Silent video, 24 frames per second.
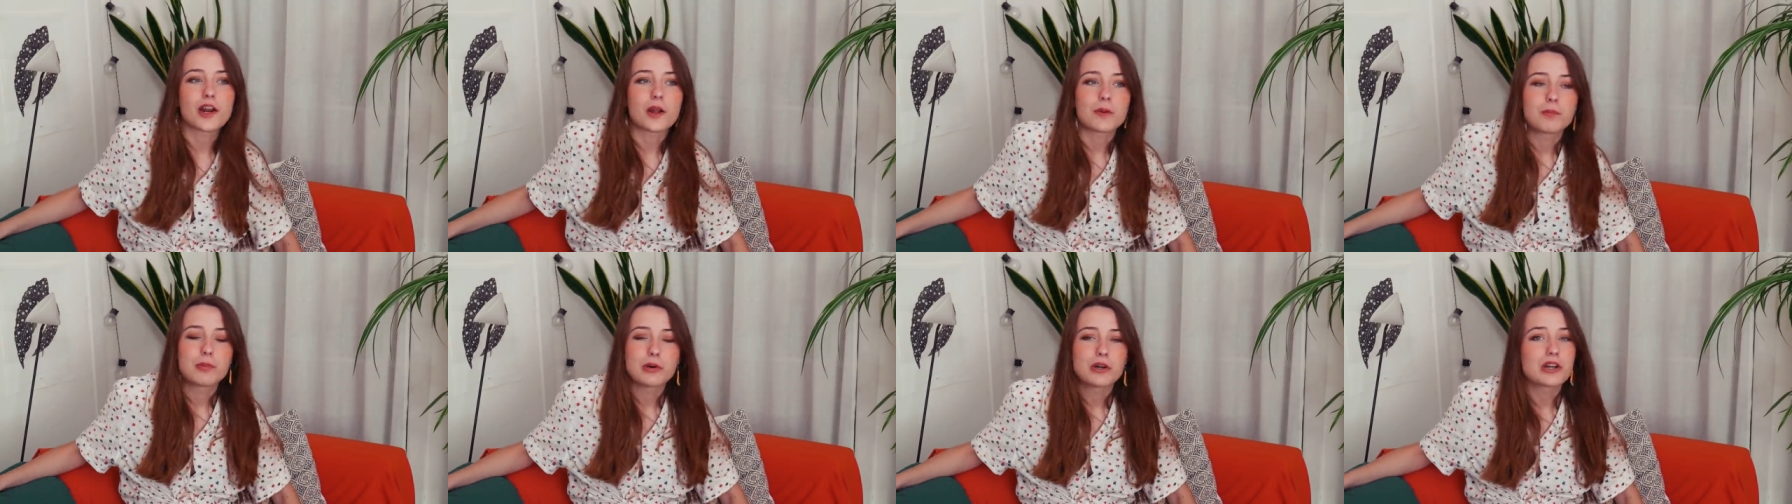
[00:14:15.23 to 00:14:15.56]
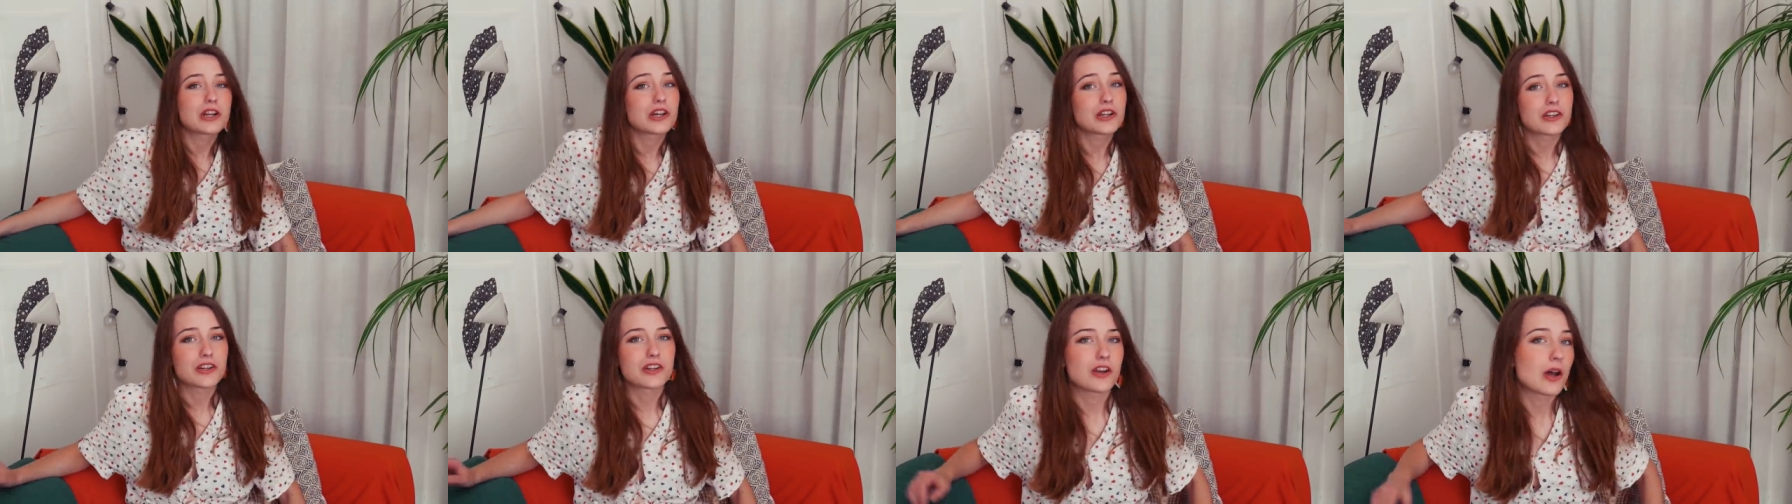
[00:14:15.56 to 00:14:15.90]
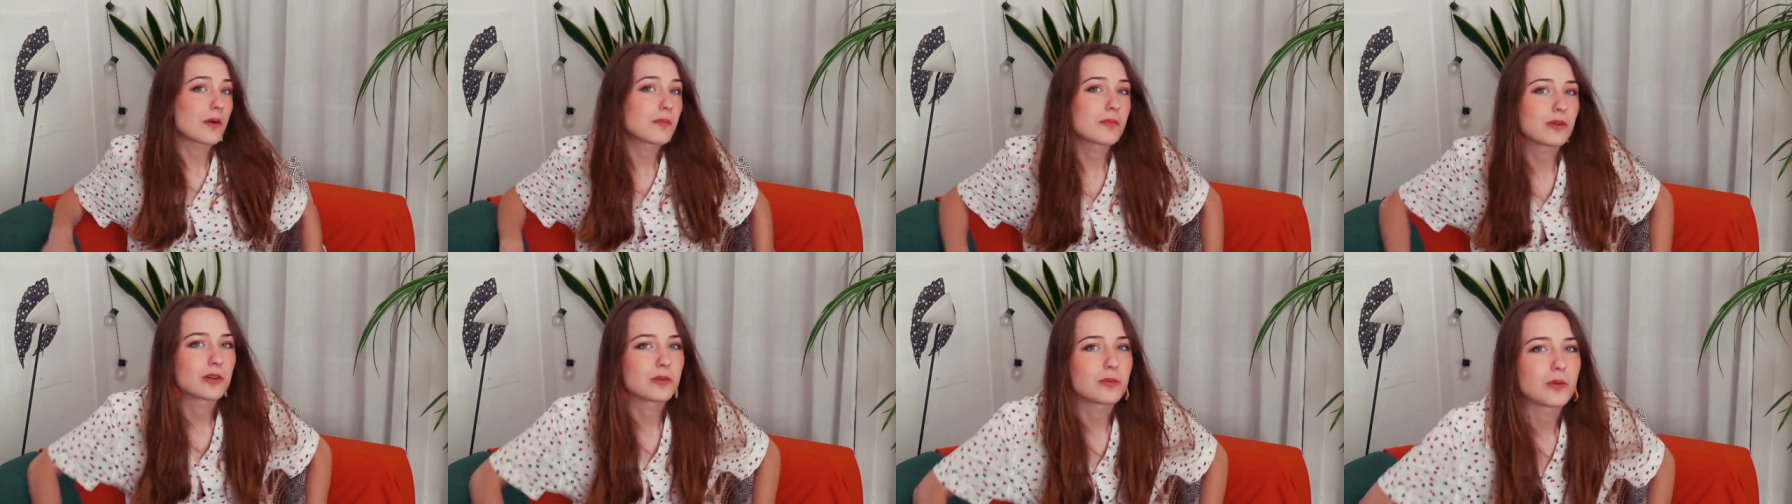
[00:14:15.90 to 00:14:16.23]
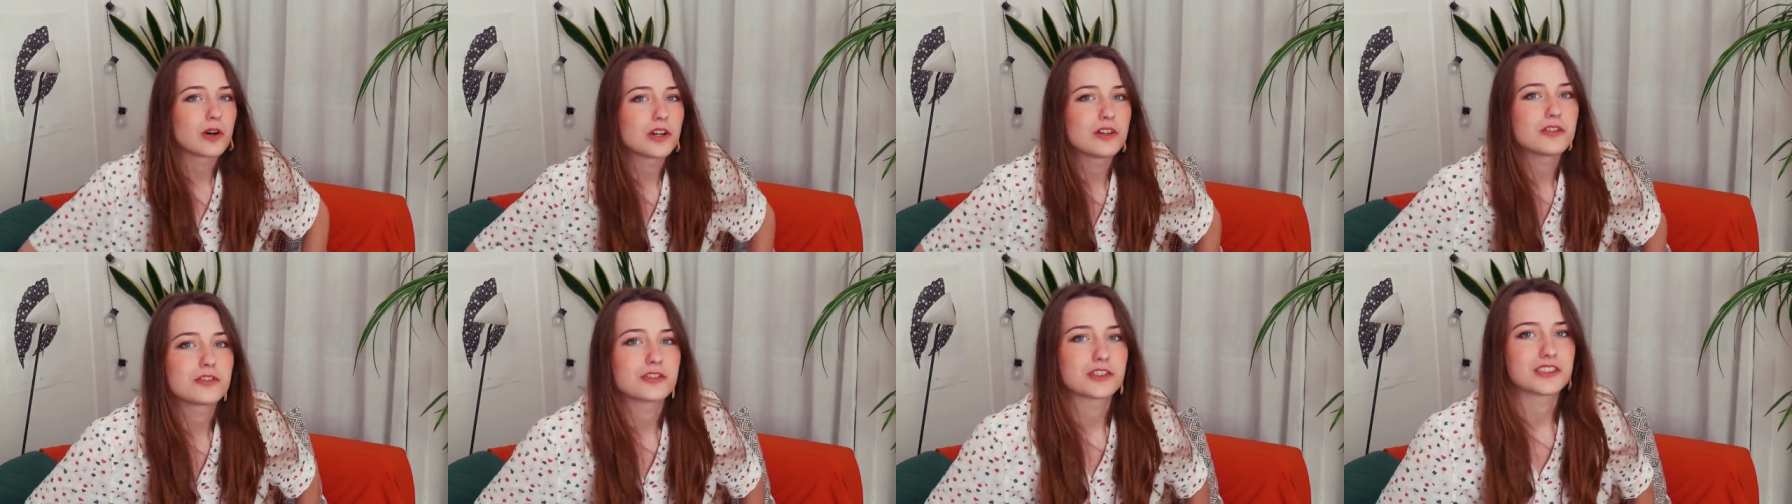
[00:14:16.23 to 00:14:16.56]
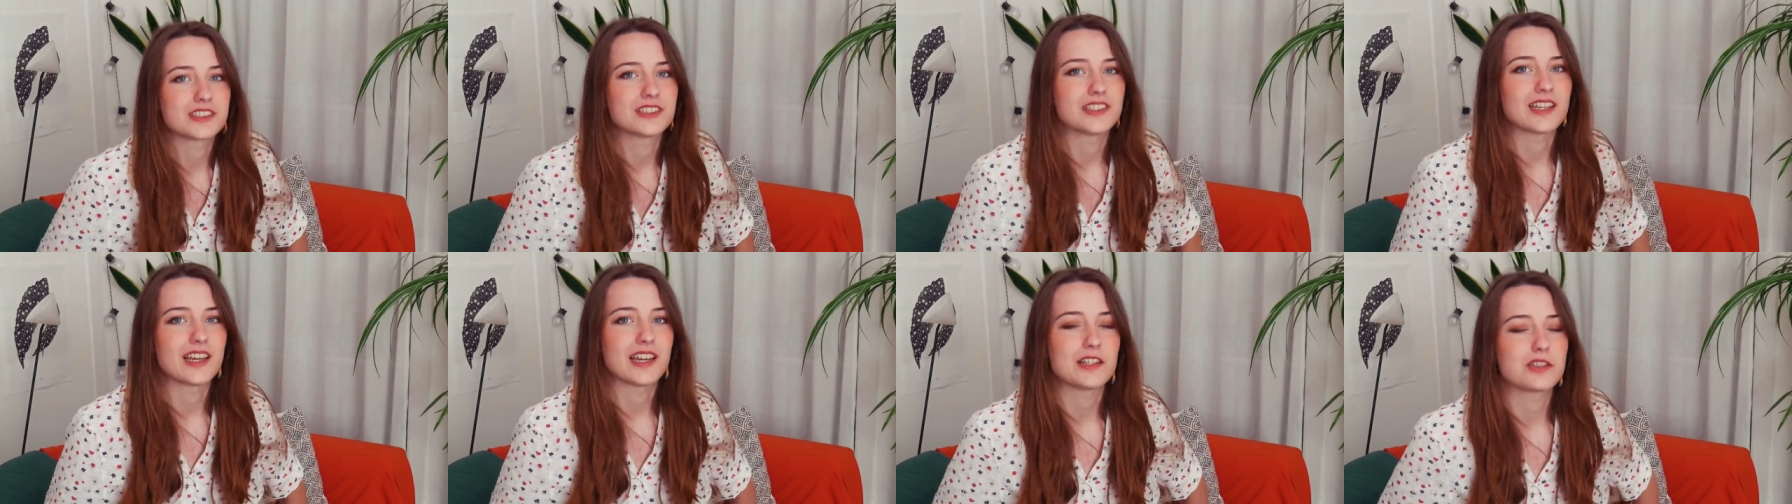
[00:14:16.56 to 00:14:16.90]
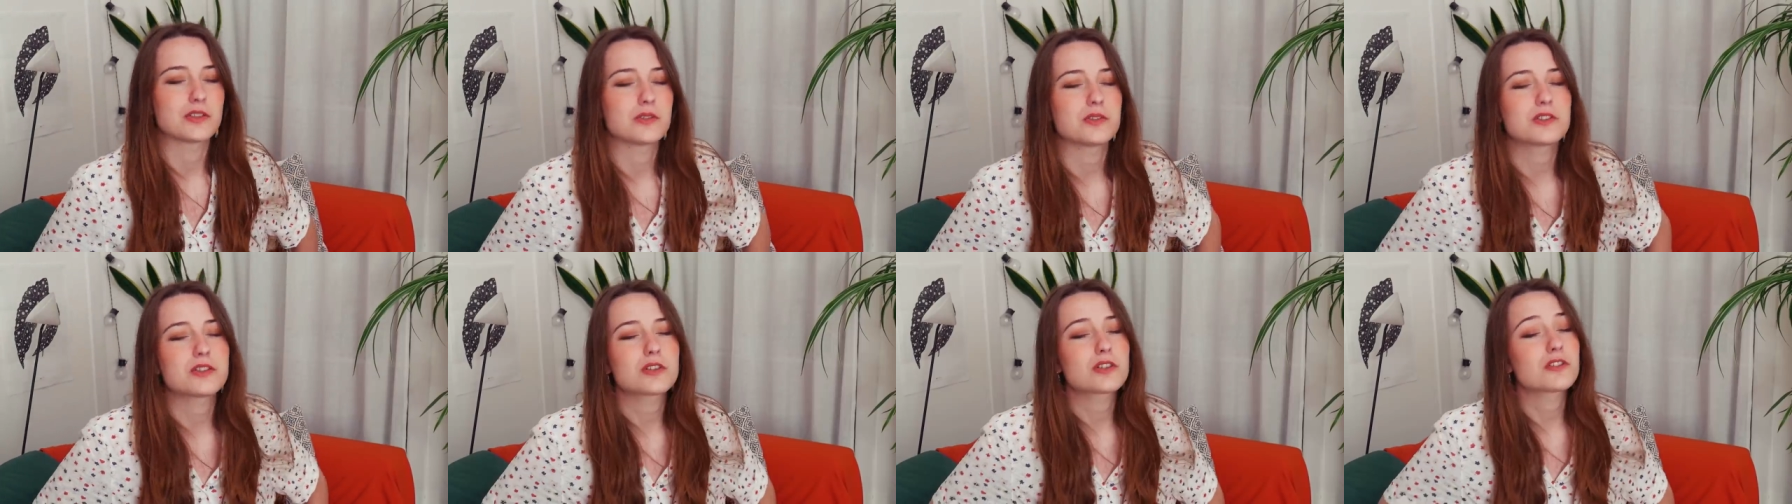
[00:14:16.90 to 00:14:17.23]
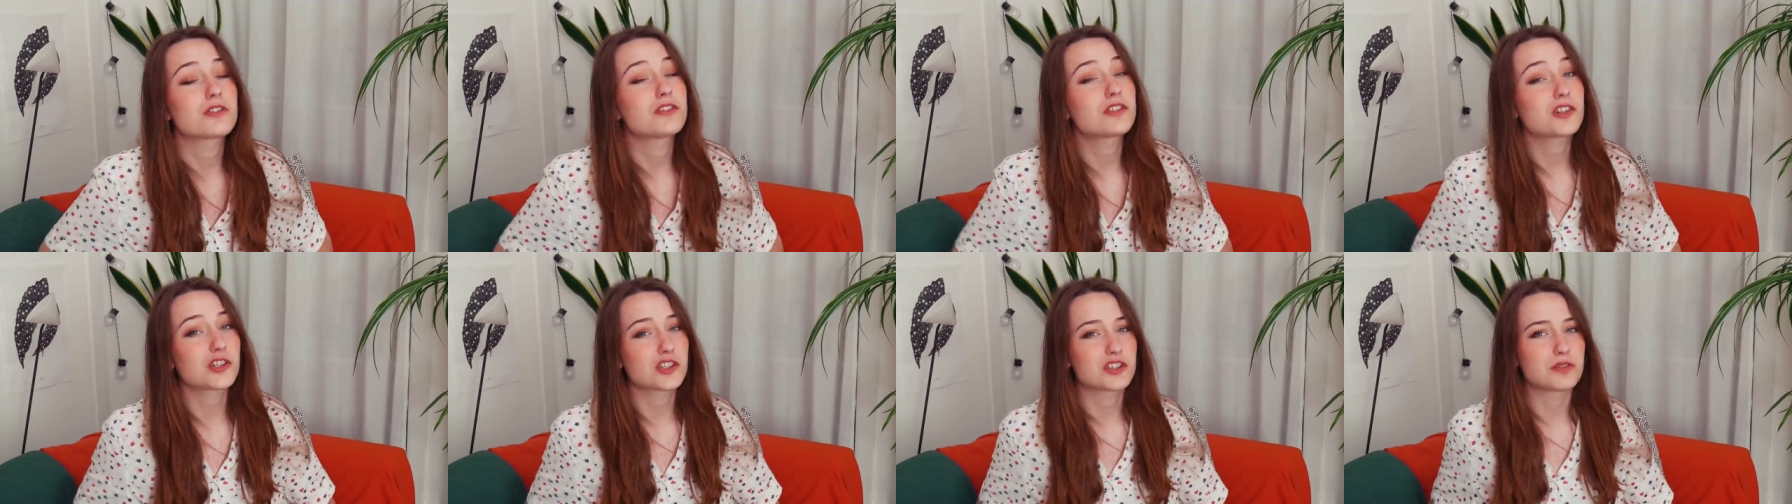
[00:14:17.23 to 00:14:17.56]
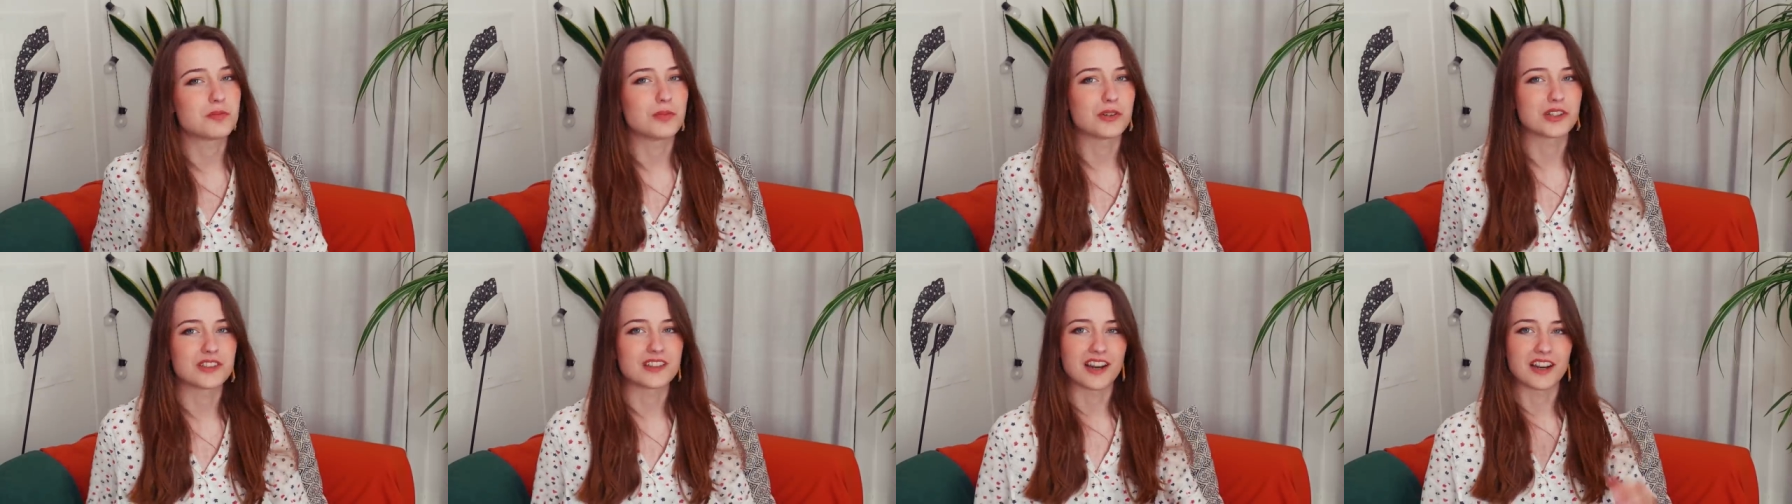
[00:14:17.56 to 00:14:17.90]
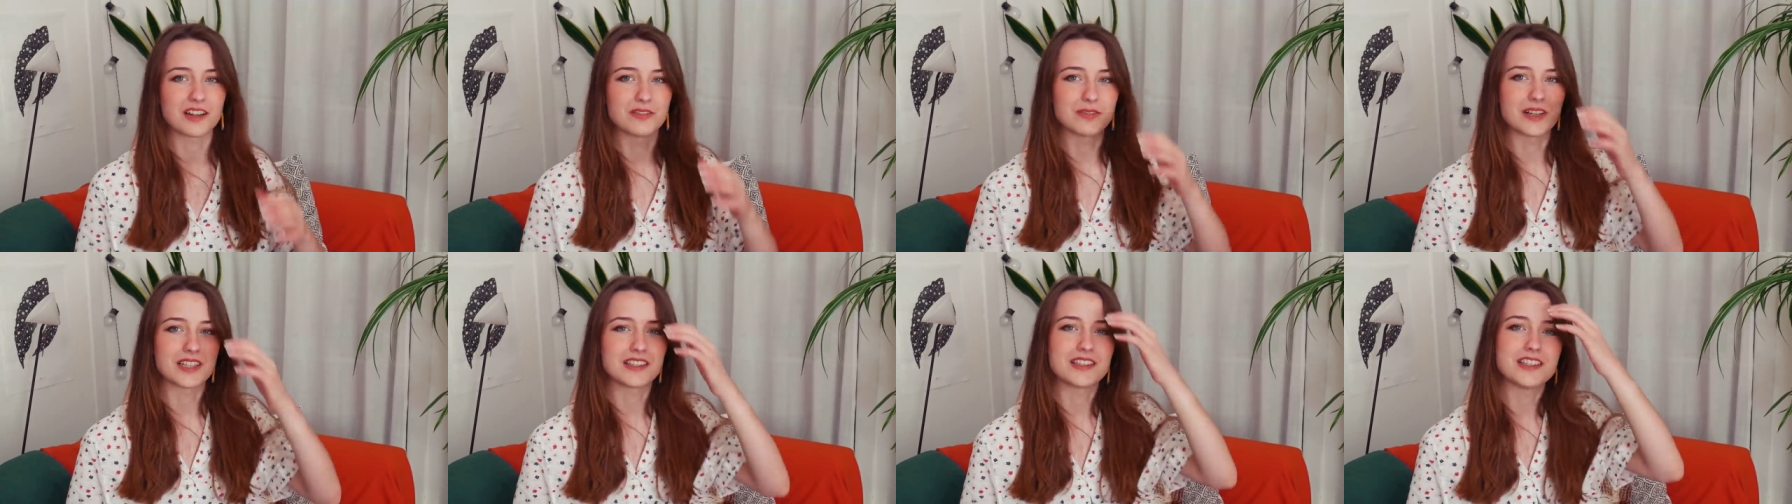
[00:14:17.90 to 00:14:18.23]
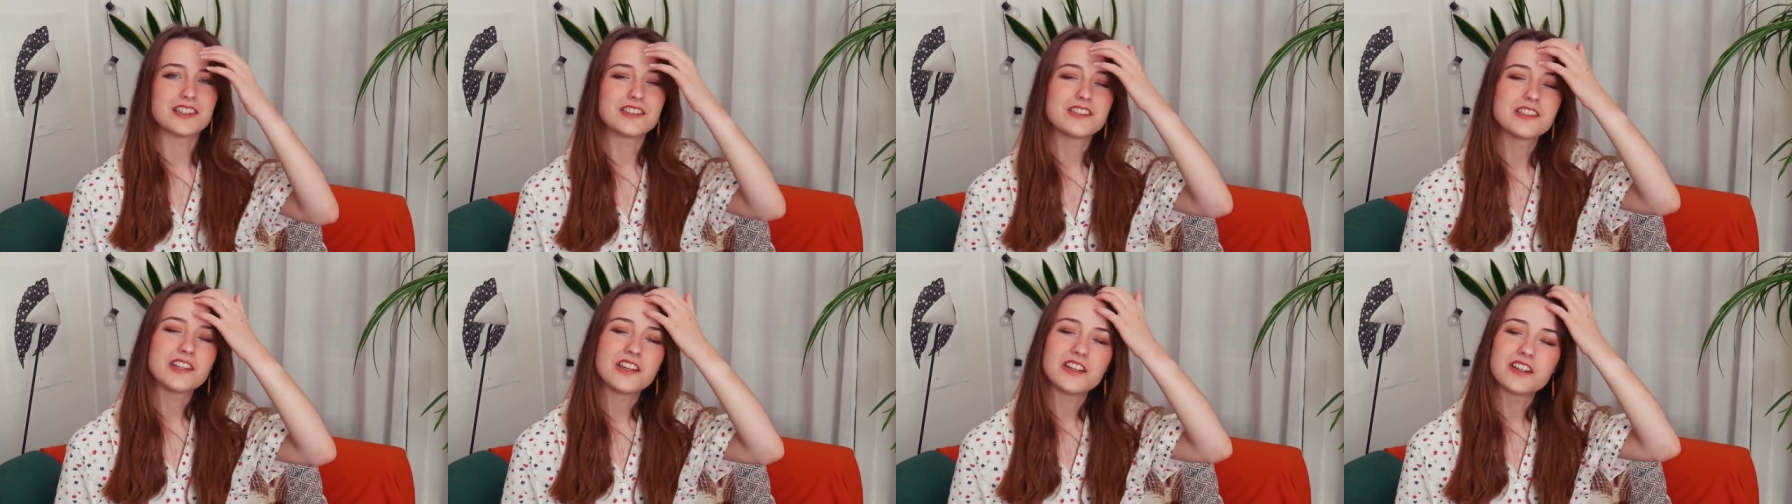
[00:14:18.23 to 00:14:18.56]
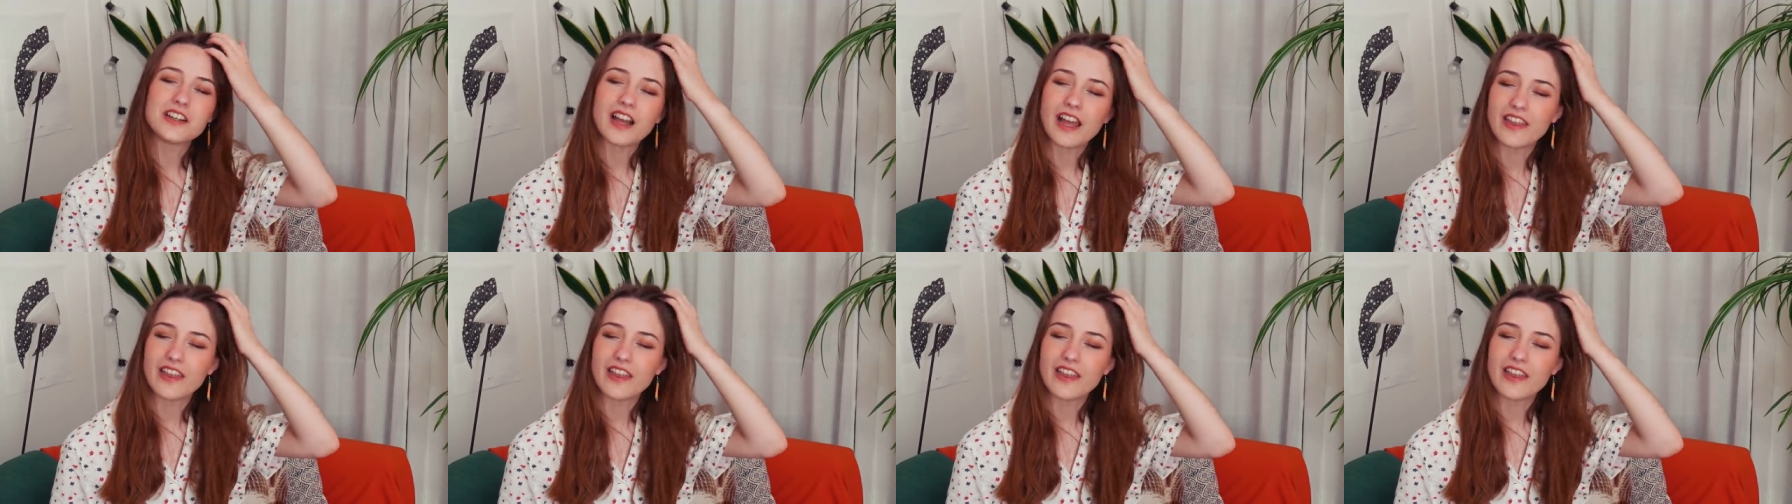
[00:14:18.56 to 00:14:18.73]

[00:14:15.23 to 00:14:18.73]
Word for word: I put on number one for today is also the first book that I read this year